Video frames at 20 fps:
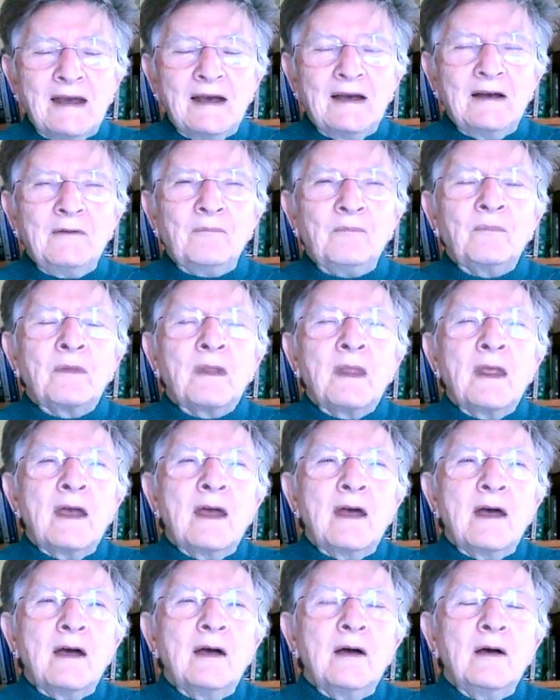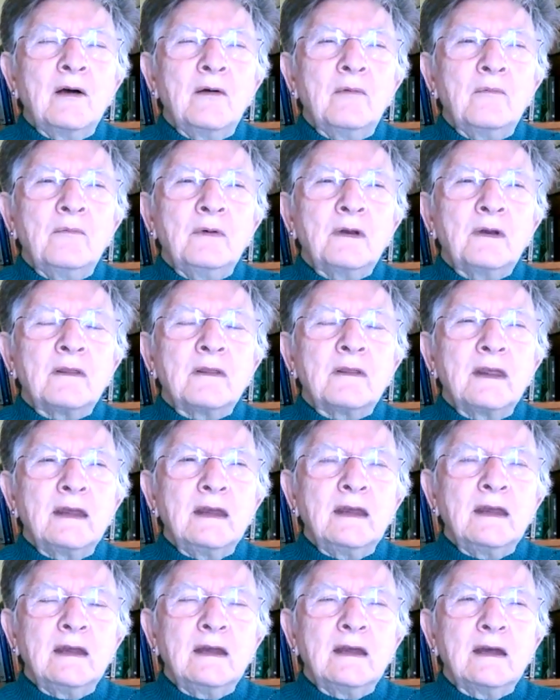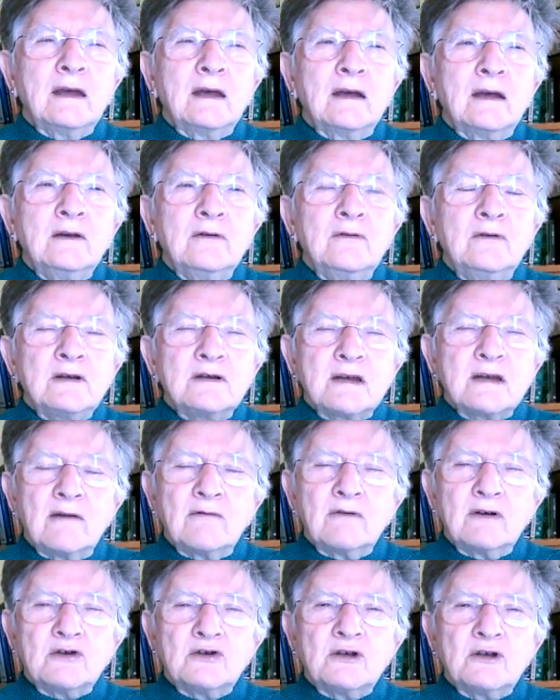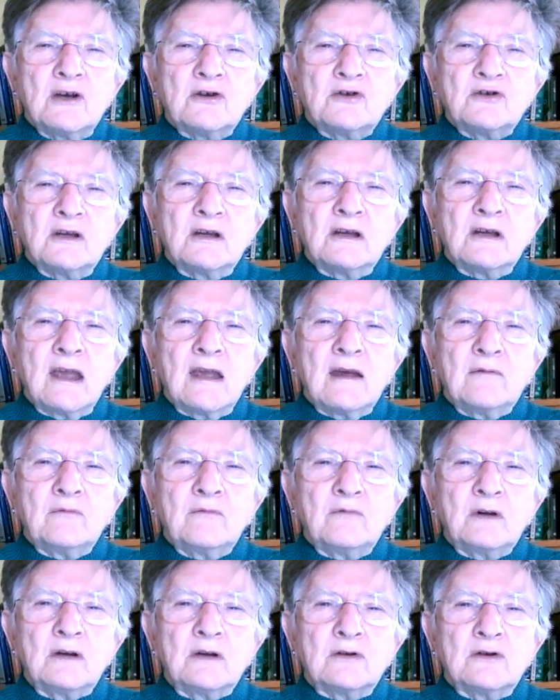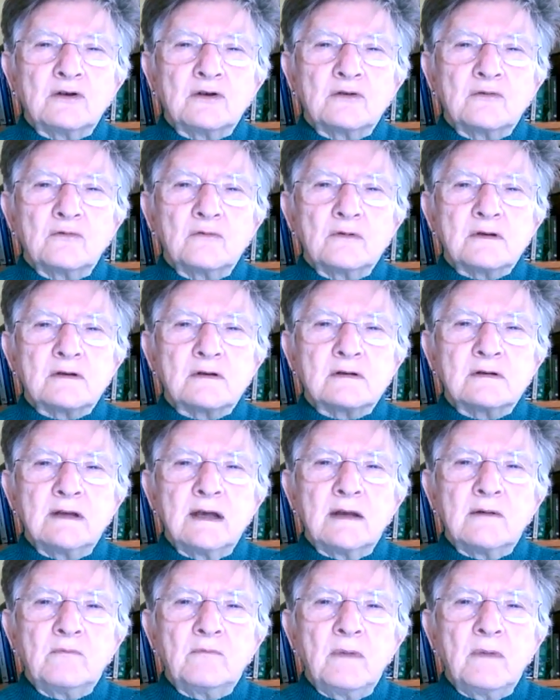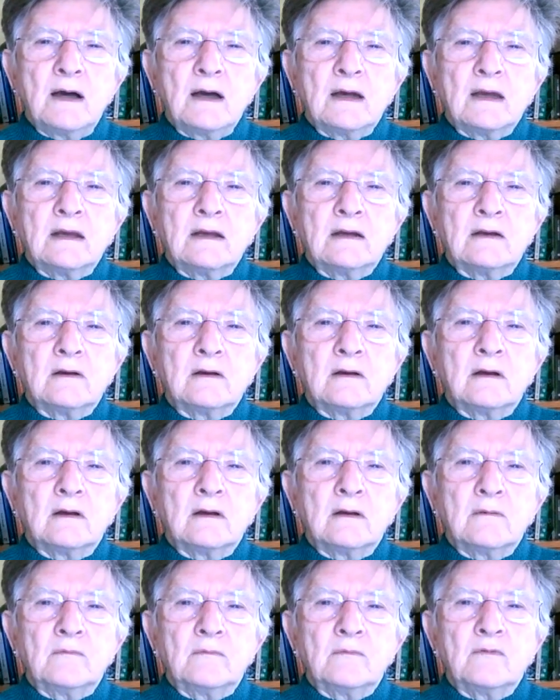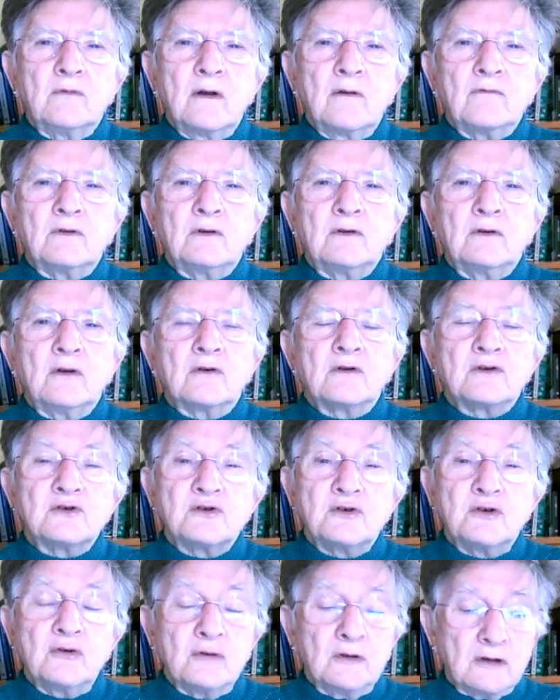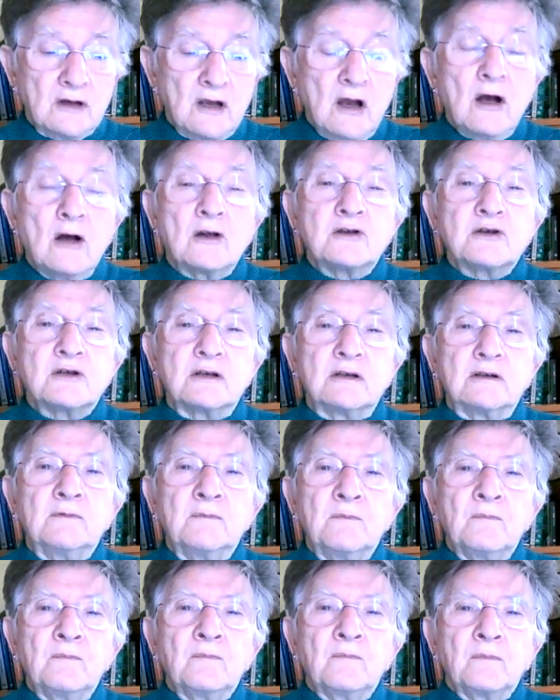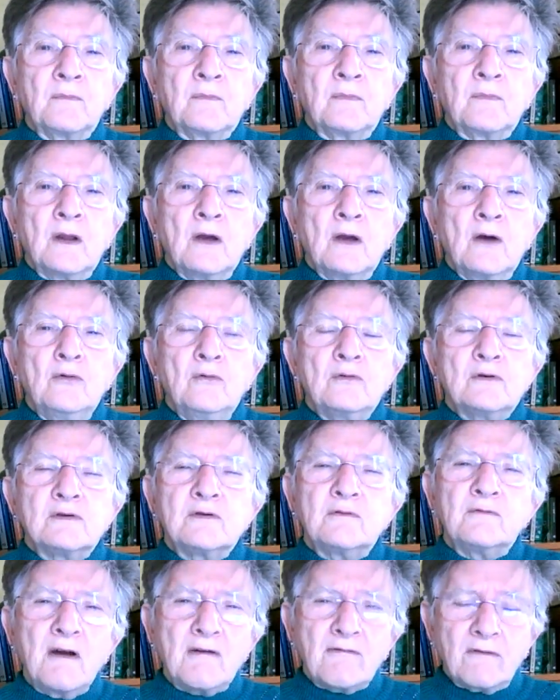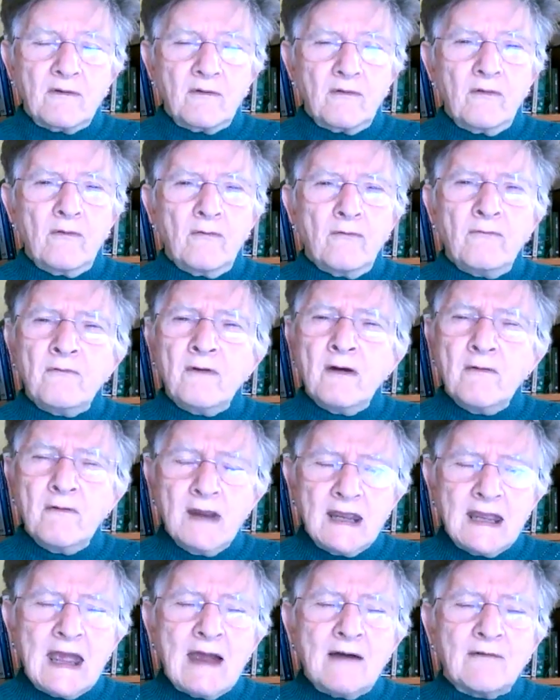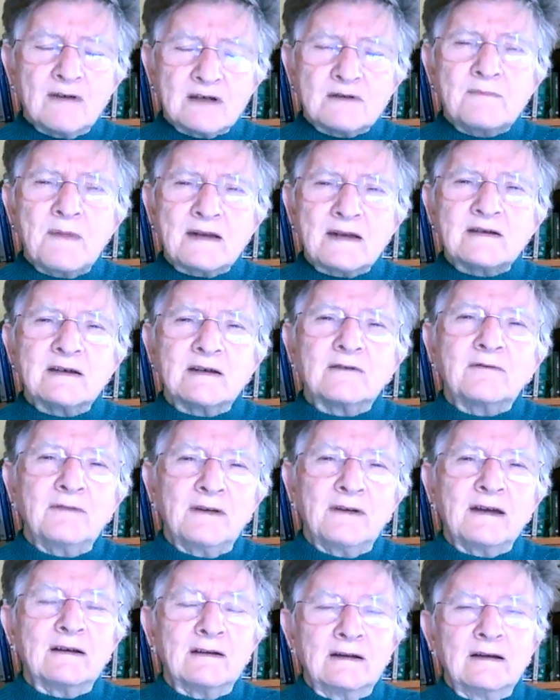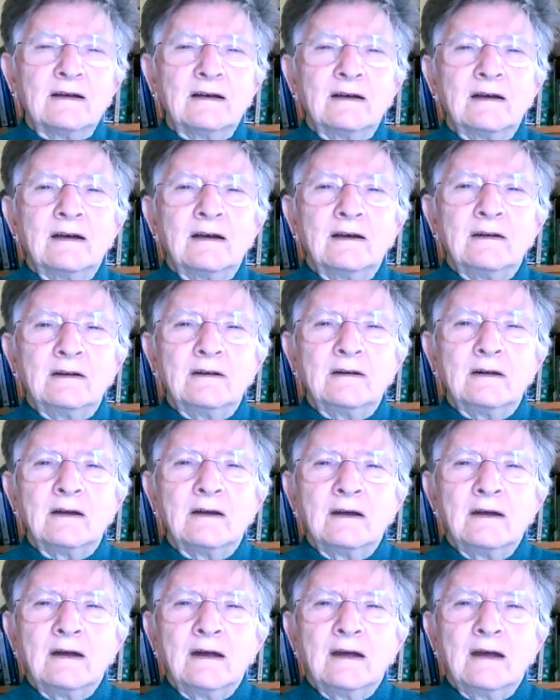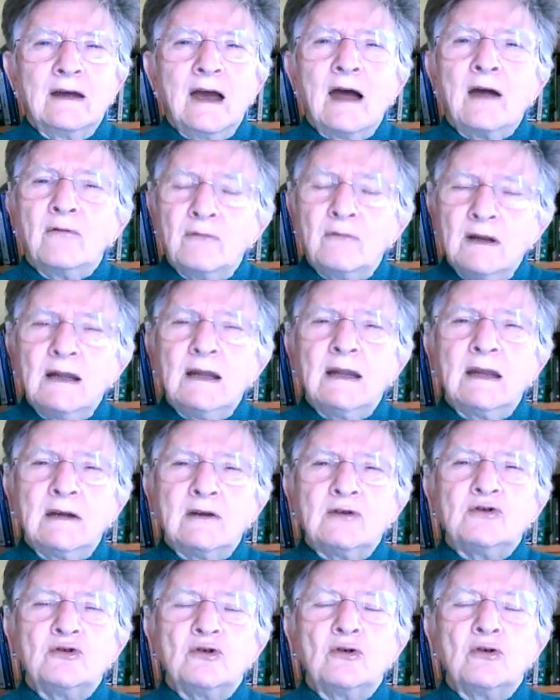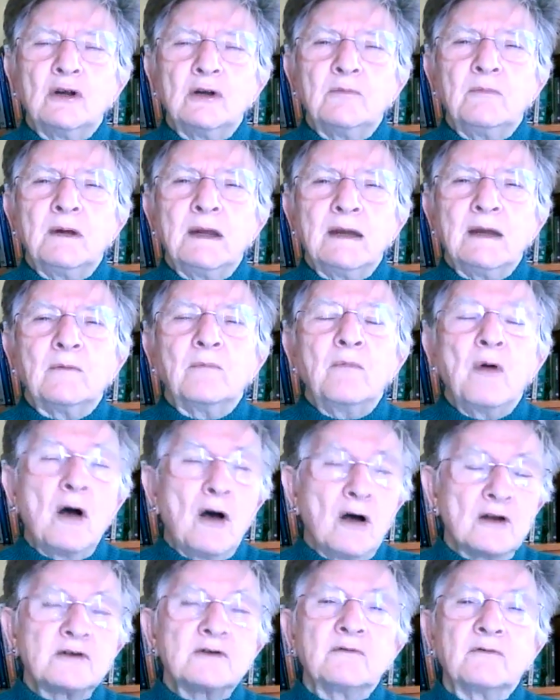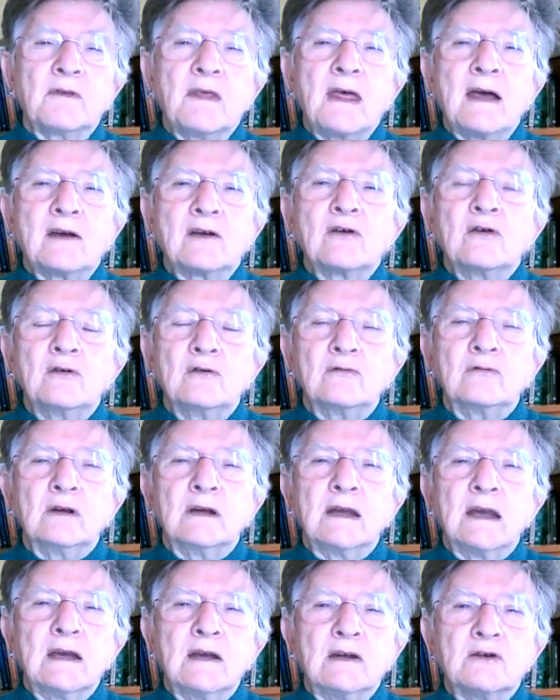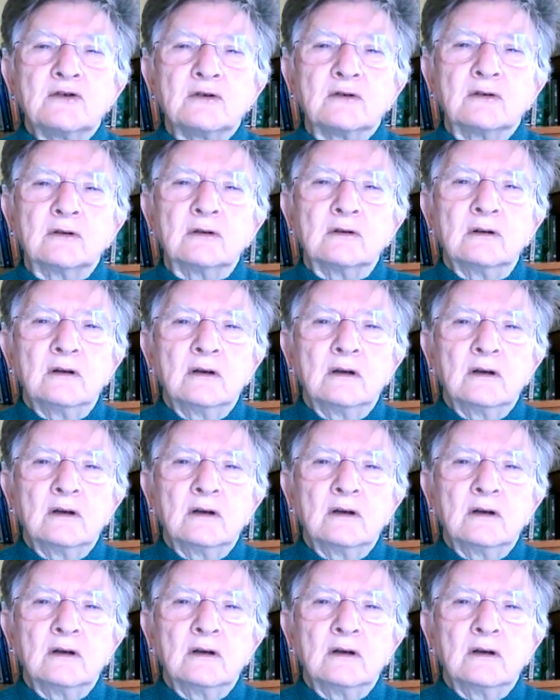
But the Unitarian Church in Cambridge was led by Reverend Dr. Stuart Carter, who was a very charismatic figure, and I really enjoyed being part of that congregation.